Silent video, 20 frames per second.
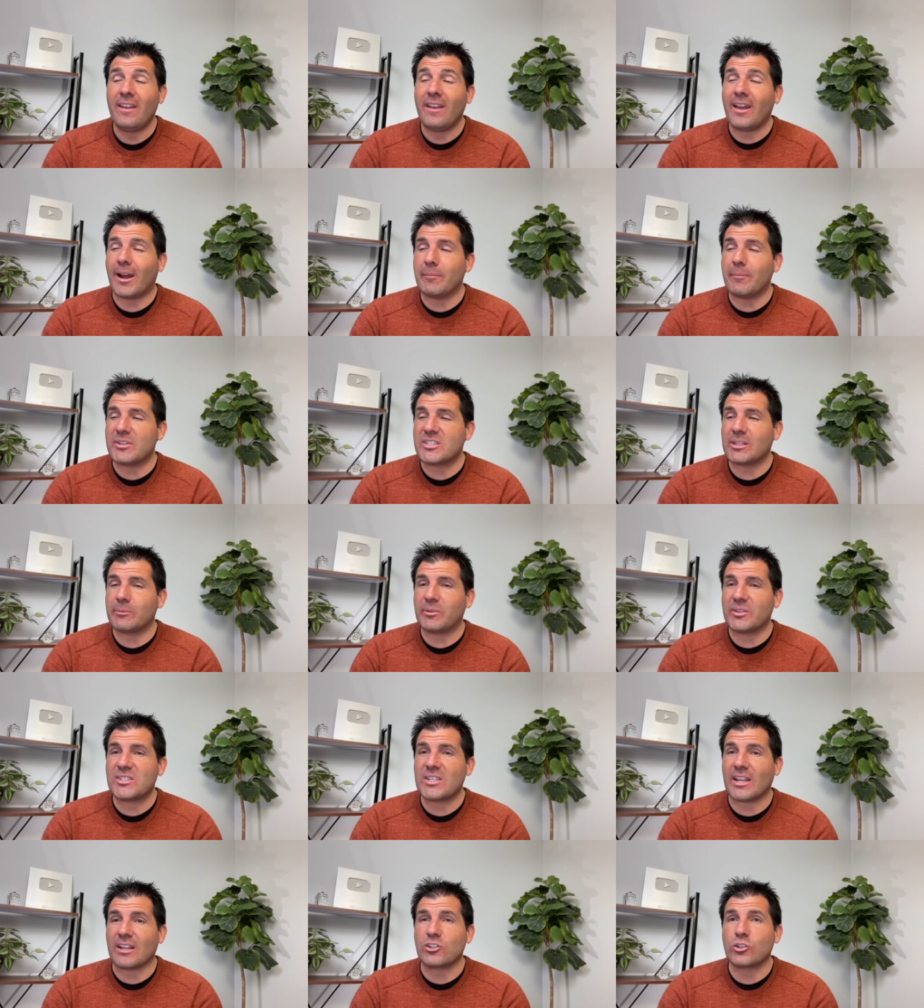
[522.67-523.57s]
I'm just simply
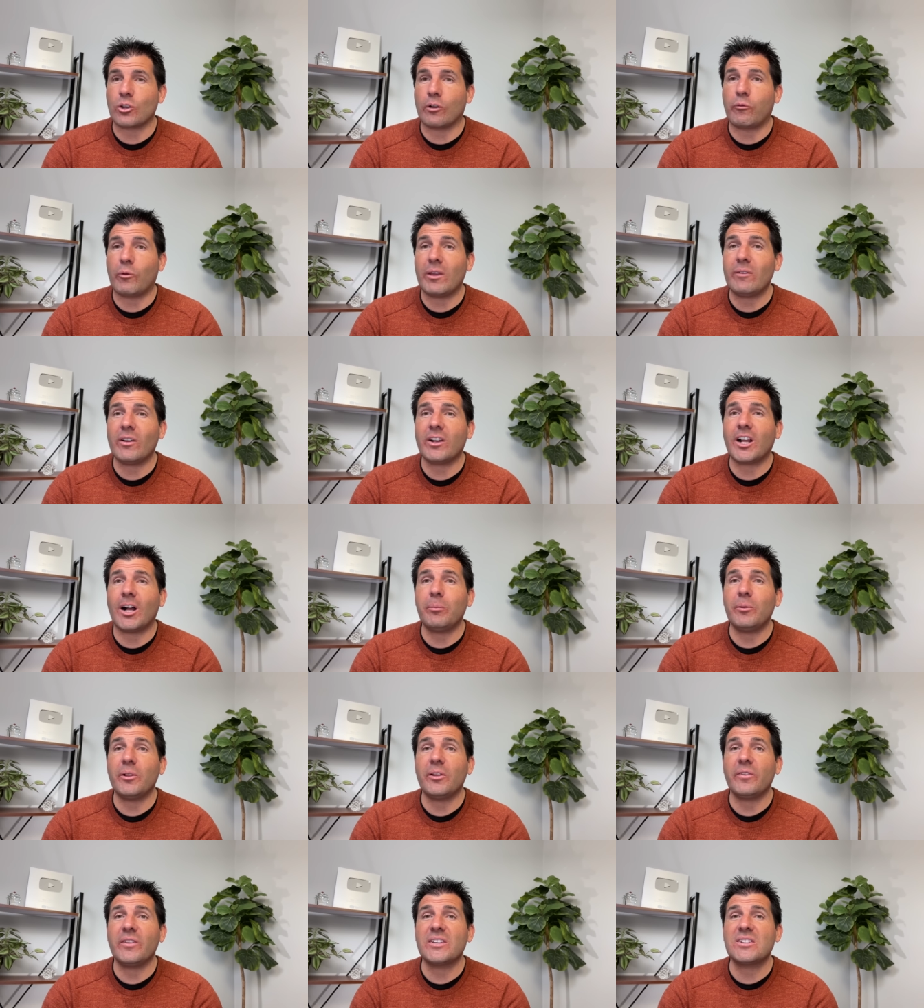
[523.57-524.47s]
saying. So if we have a
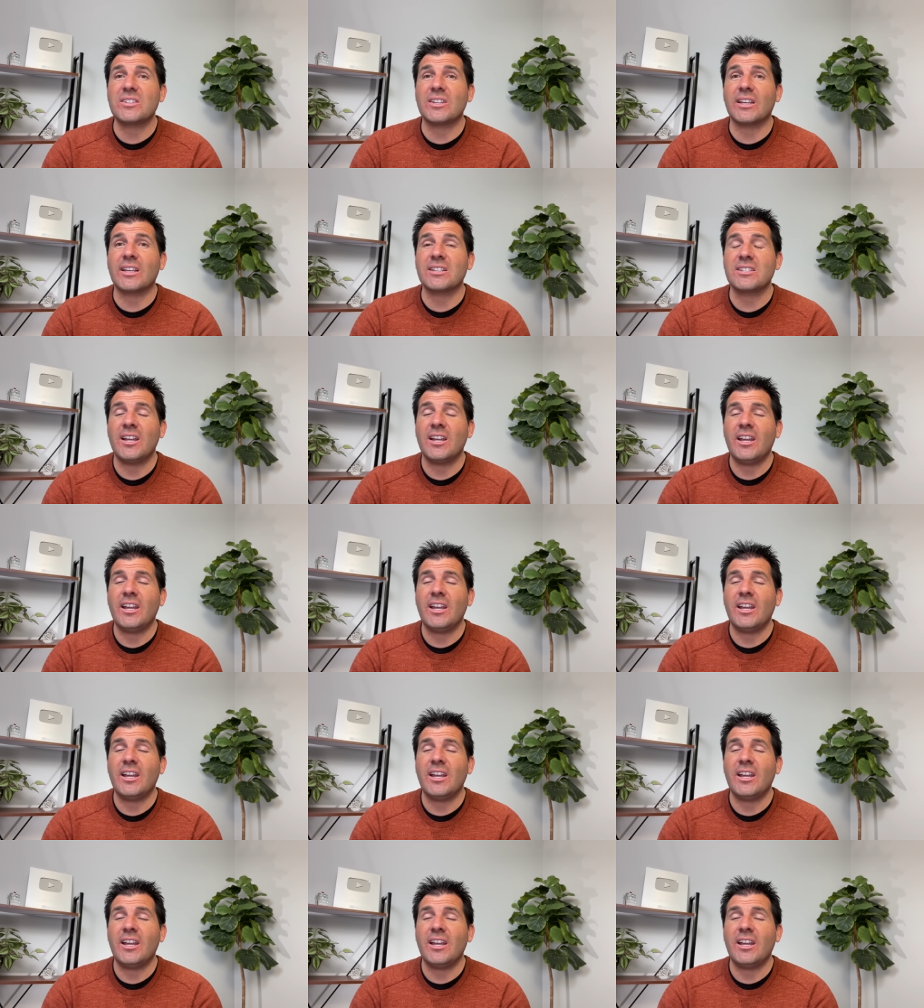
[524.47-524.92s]
couple of these things